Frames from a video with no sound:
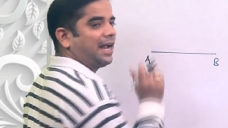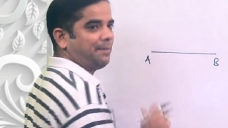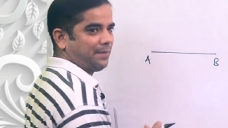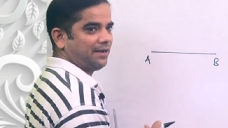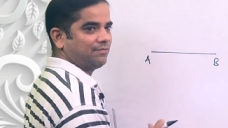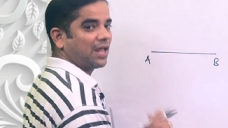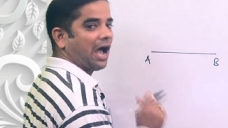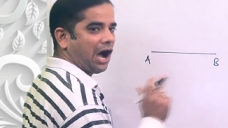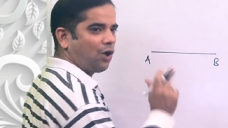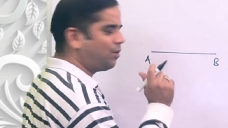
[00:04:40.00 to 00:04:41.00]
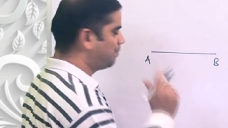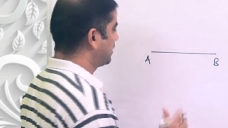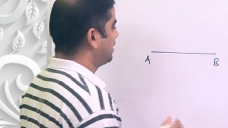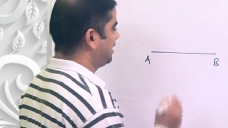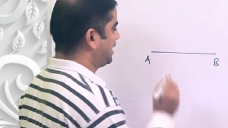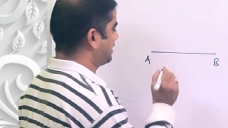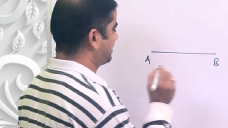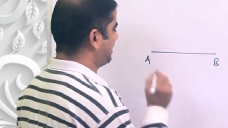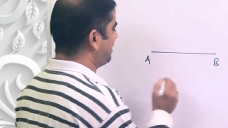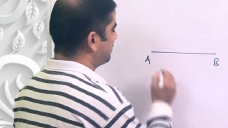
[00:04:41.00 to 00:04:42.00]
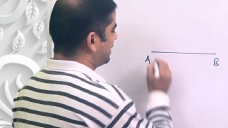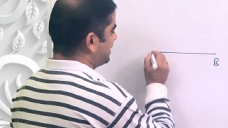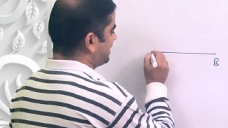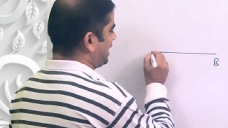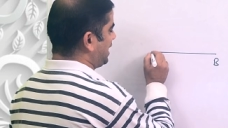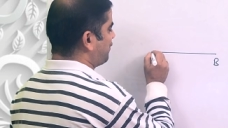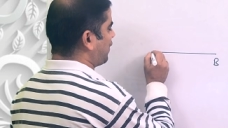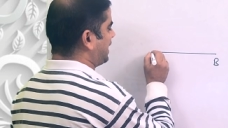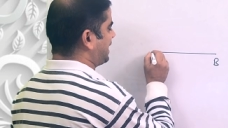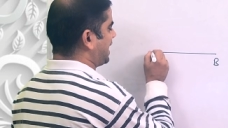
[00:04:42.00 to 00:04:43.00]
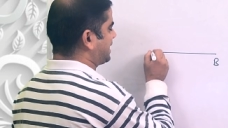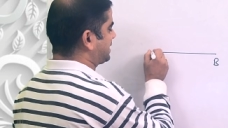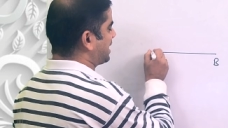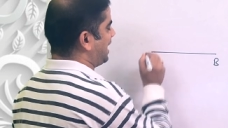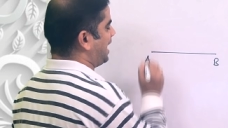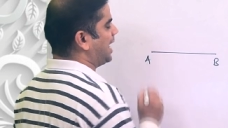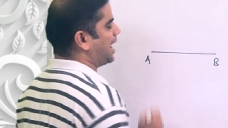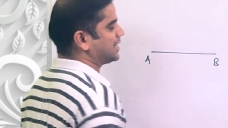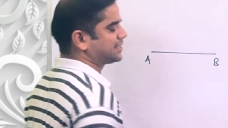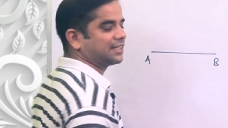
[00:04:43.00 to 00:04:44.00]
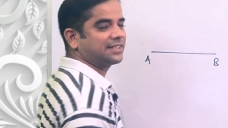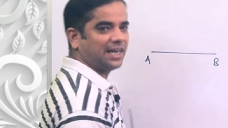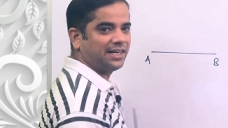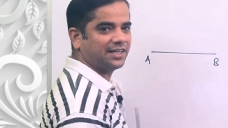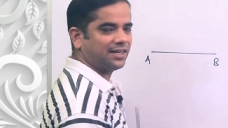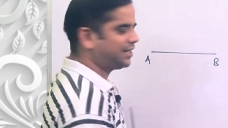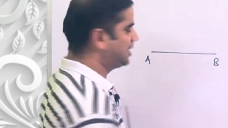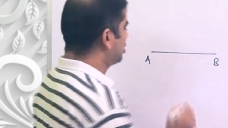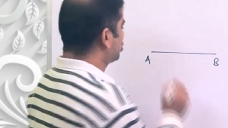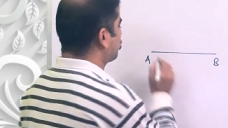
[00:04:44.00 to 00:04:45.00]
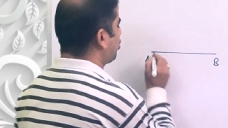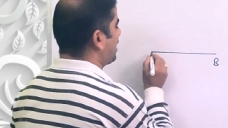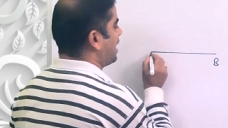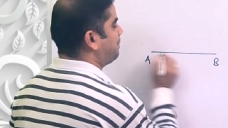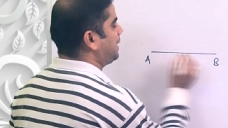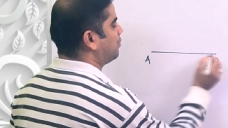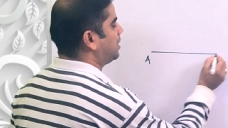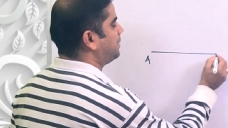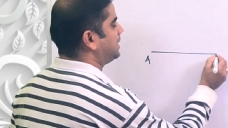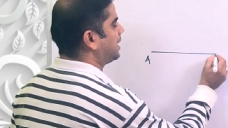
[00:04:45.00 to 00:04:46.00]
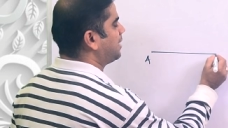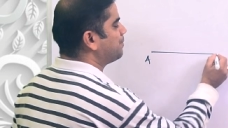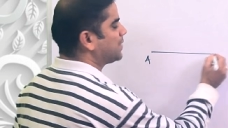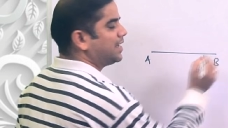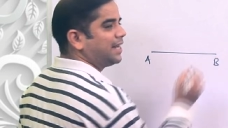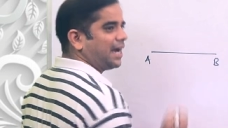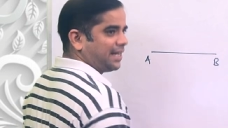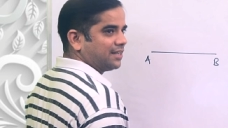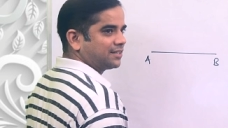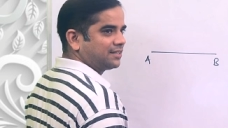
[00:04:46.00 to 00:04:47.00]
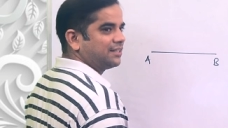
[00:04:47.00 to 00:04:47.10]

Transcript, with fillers: AB. How? Let us see. See, if I take A as the center, so AB will be the radius,